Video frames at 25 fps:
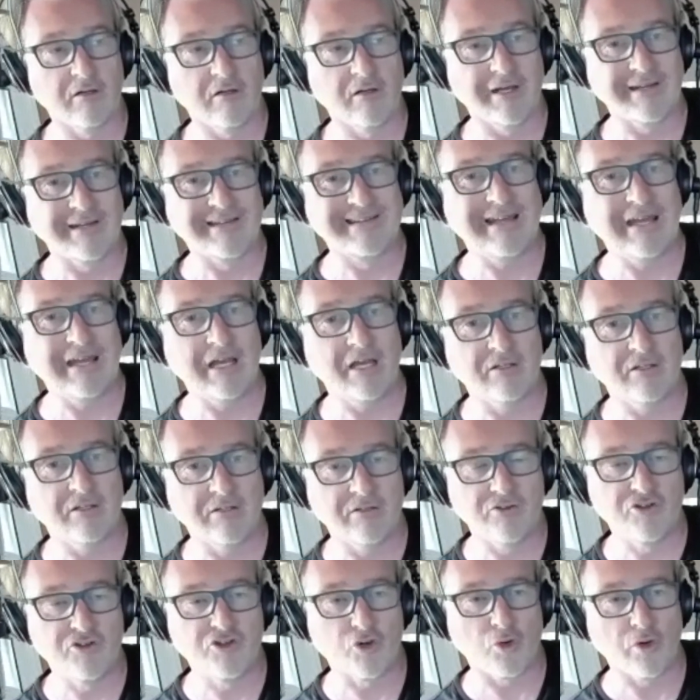
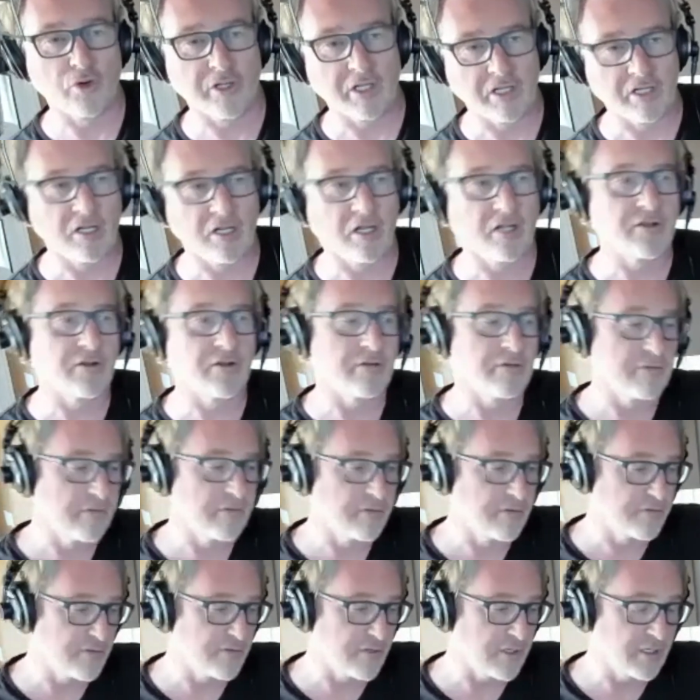again during another
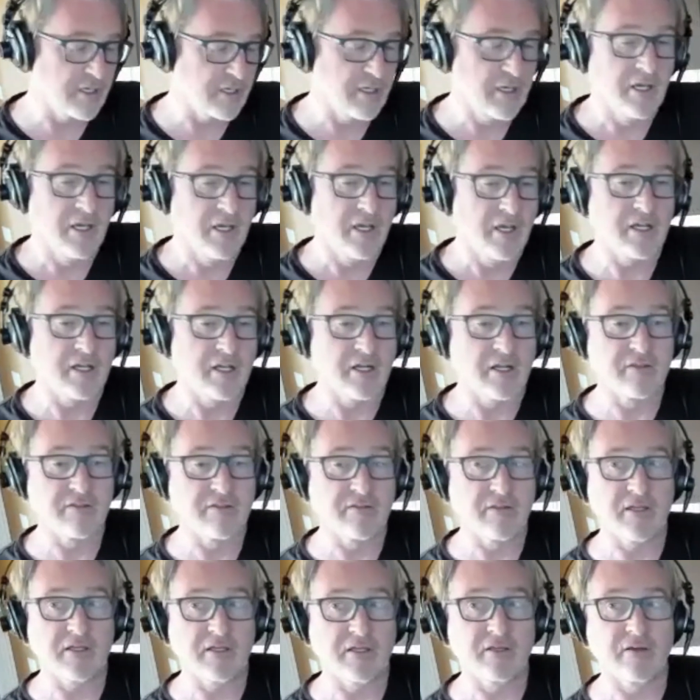thing, and I
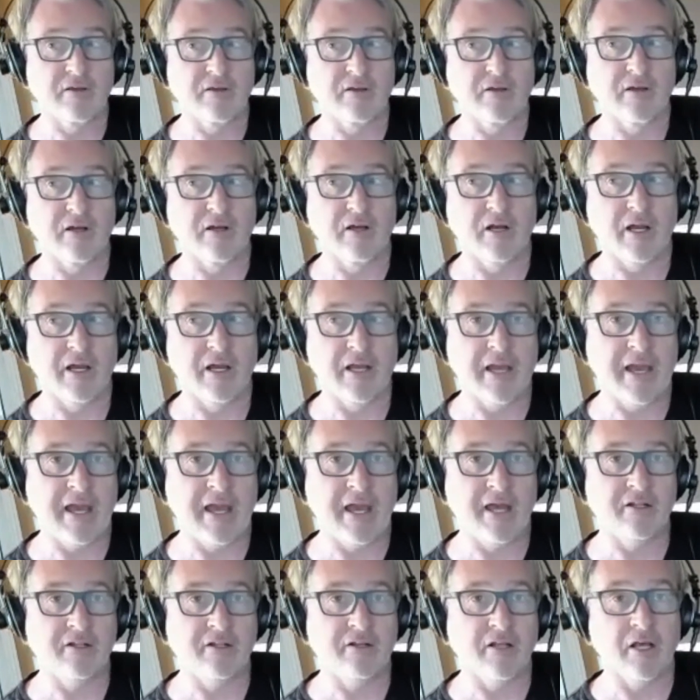think I
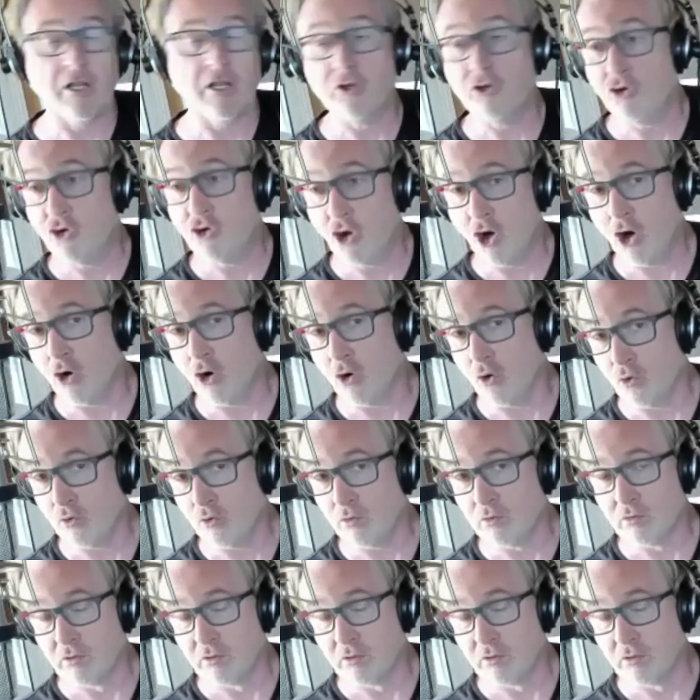added a no